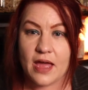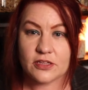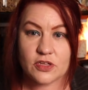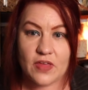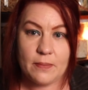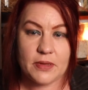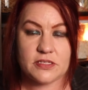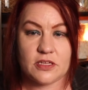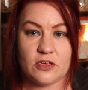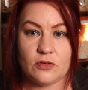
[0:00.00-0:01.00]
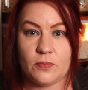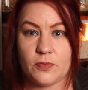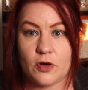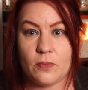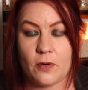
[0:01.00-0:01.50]
And so that means that your
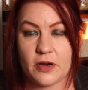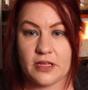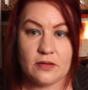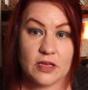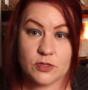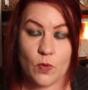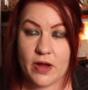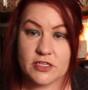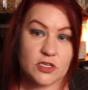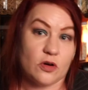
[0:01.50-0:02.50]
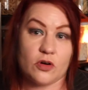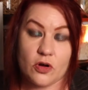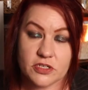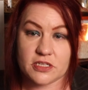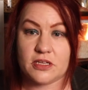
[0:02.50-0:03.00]
body is, one, is
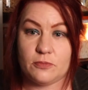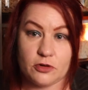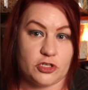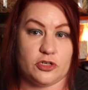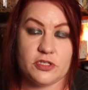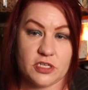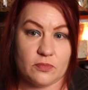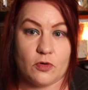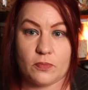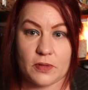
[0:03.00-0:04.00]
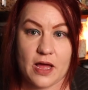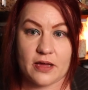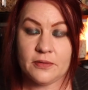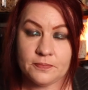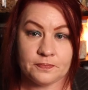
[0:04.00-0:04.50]
constantly producing more
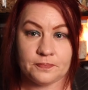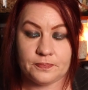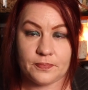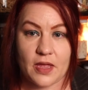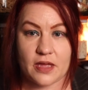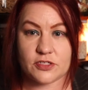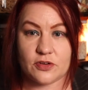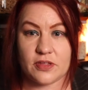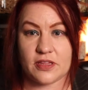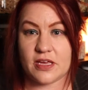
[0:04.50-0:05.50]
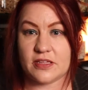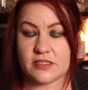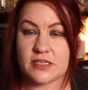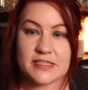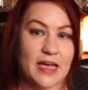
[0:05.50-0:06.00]
blood. And so
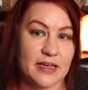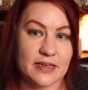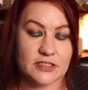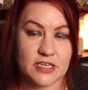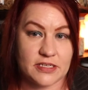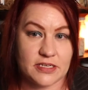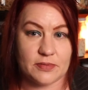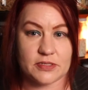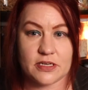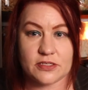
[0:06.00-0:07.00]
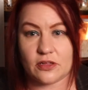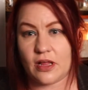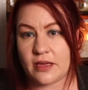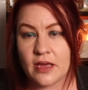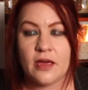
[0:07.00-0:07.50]
there's a saying in TCM that says,
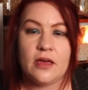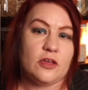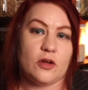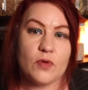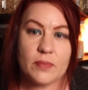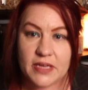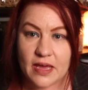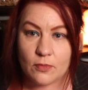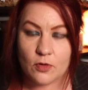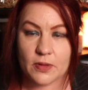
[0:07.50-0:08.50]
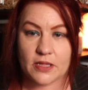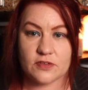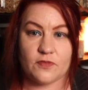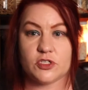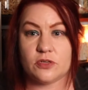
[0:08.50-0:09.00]
like, you know, women get more blood
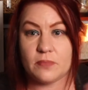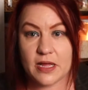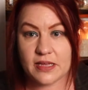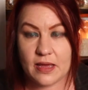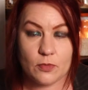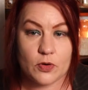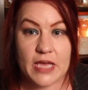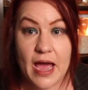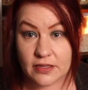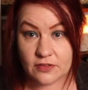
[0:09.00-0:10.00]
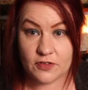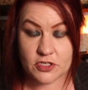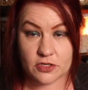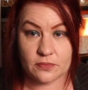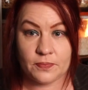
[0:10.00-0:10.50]
deficient, men get more yang
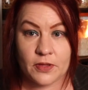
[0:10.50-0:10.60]
deficient.